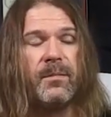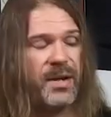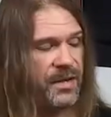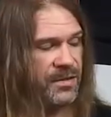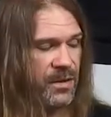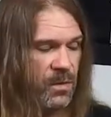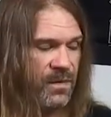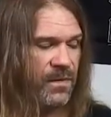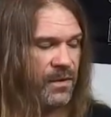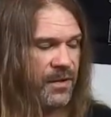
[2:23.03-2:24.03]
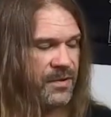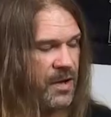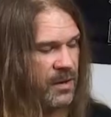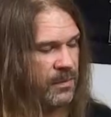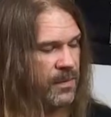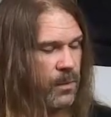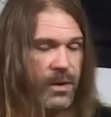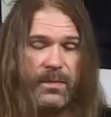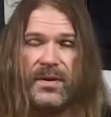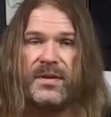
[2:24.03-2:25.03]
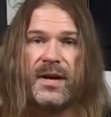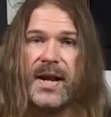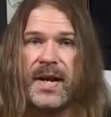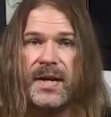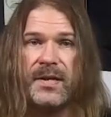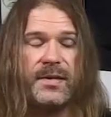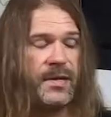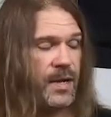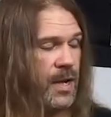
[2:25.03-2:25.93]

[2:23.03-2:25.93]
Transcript: because they're more focused on like where to put their hands.